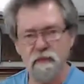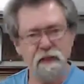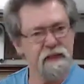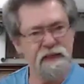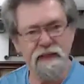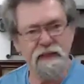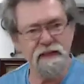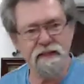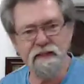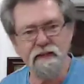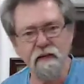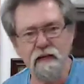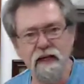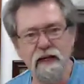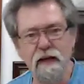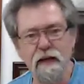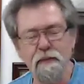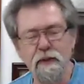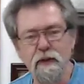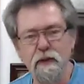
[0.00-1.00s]
That's not
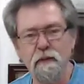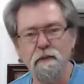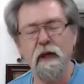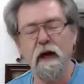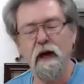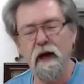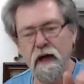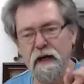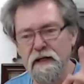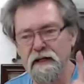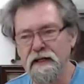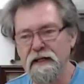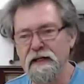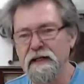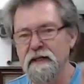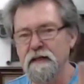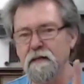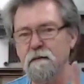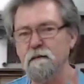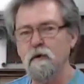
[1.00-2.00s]
going to come into it. I
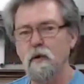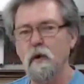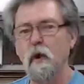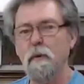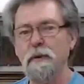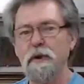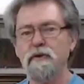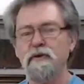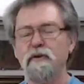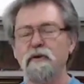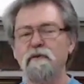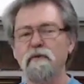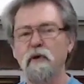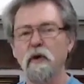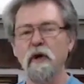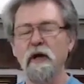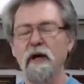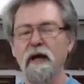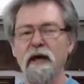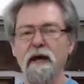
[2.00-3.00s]
need your picture of
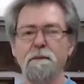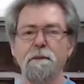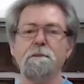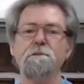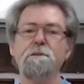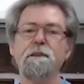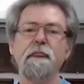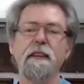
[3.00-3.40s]
your clamp